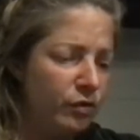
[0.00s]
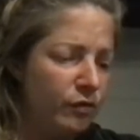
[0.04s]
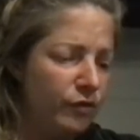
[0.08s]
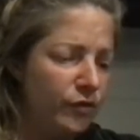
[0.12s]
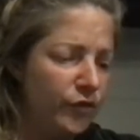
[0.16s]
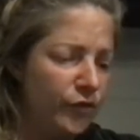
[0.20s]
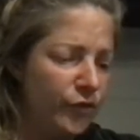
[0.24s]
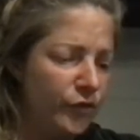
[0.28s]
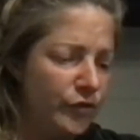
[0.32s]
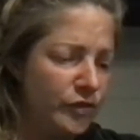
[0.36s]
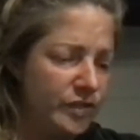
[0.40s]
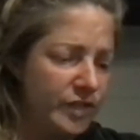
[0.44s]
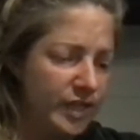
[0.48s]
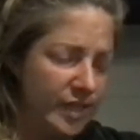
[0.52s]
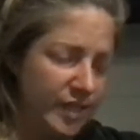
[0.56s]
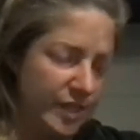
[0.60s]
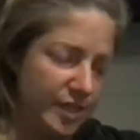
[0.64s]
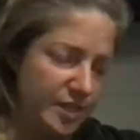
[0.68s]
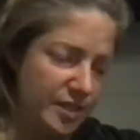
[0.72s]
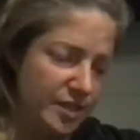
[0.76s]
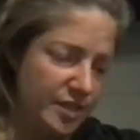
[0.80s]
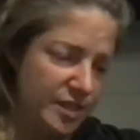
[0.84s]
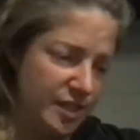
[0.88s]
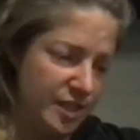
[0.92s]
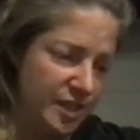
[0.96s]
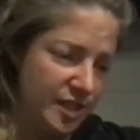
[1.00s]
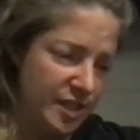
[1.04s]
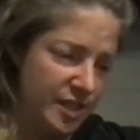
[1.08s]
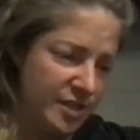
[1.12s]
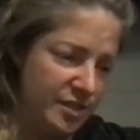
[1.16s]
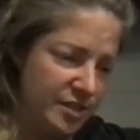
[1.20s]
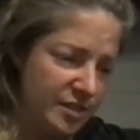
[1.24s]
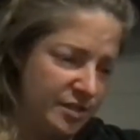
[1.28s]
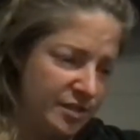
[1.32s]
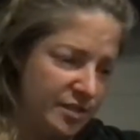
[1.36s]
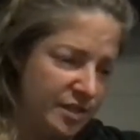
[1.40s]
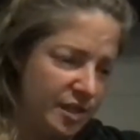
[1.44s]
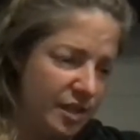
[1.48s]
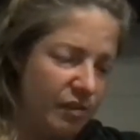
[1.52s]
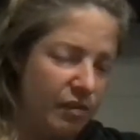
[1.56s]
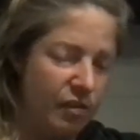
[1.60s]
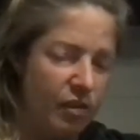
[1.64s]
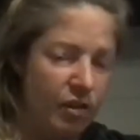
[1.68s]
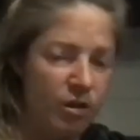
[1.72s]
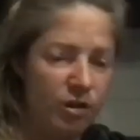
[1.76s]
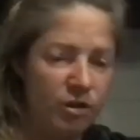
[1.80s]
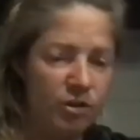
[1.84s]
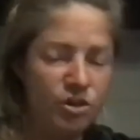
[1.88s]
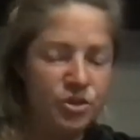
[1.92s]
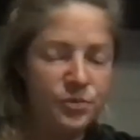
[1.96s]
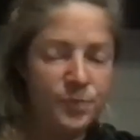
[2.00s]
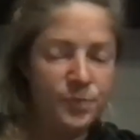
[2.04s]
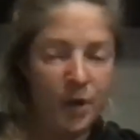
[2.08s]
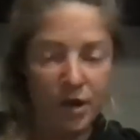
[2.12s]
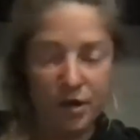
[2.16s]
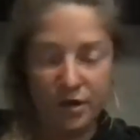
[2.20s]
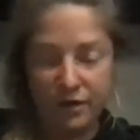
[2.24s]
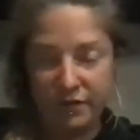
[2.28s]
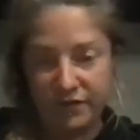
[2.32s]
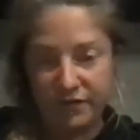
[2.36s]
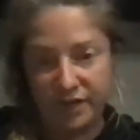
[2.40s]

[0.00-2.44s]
first get into this, a large part of